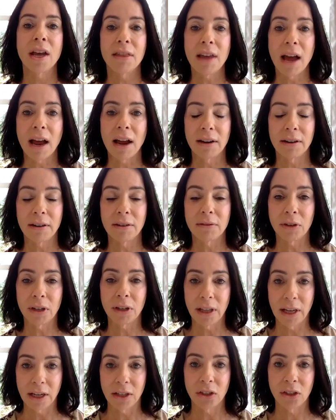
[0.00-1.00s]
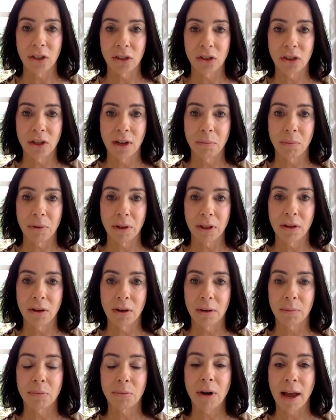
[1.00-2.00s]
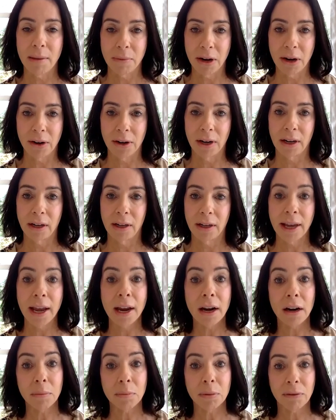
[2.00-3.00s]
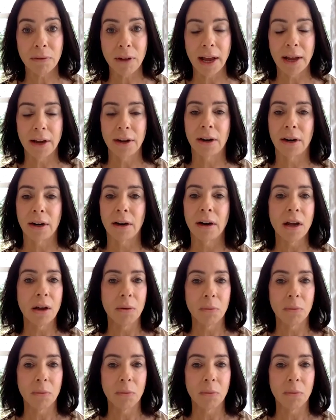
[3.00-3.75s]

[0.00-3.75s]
that relationship with your primary care provider,